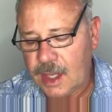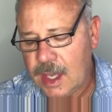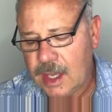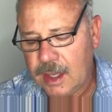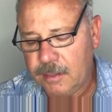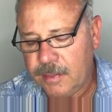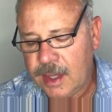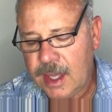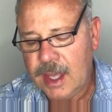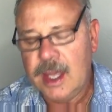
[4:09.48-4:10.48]
um,
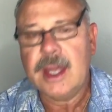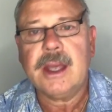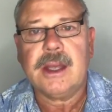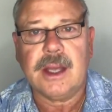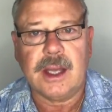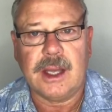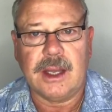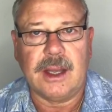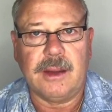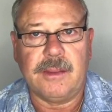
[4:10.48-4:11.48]

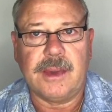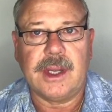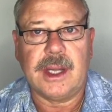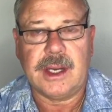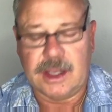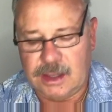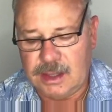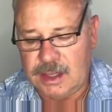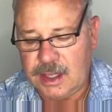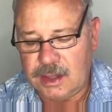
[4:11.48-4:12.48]
um, and
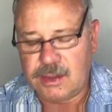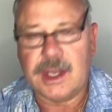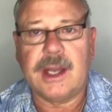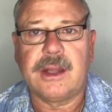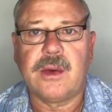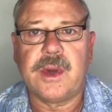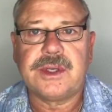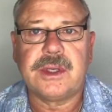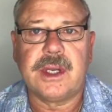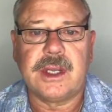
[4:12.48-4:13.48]
you know, the other
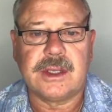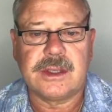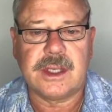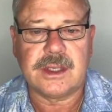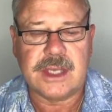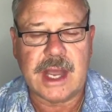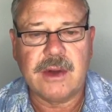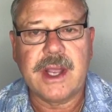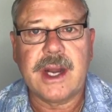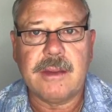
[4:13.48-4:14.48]
question is, is how
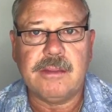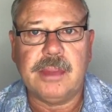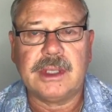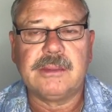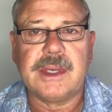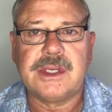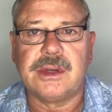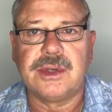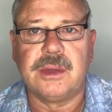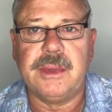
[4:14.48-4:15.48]
can I build my
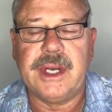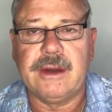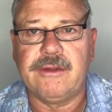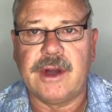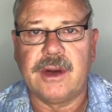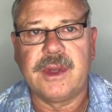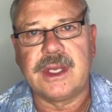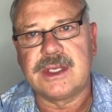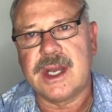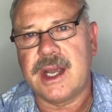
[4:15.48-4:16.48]
social media following?
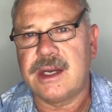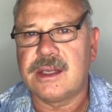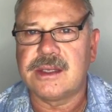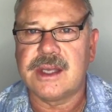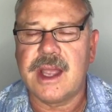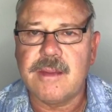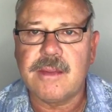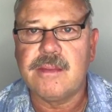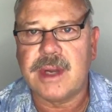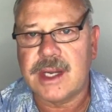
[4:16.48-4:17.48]
It's kind of the
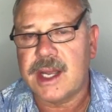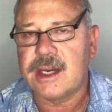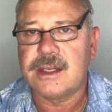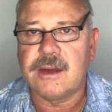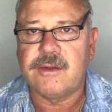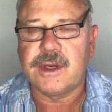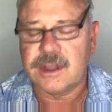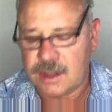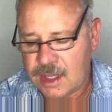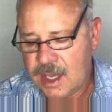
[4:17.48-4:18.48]
same, but kind of different.